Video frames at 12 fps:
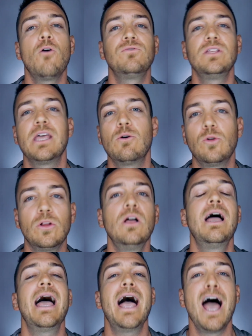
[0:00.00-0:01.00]
Hopefully they
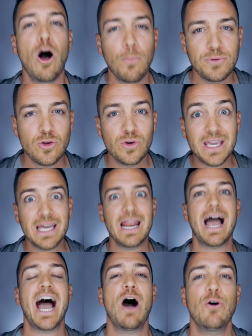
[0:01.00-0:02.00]
will help you
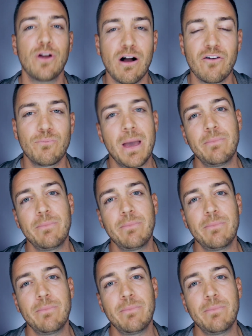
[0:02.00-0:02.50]
get out of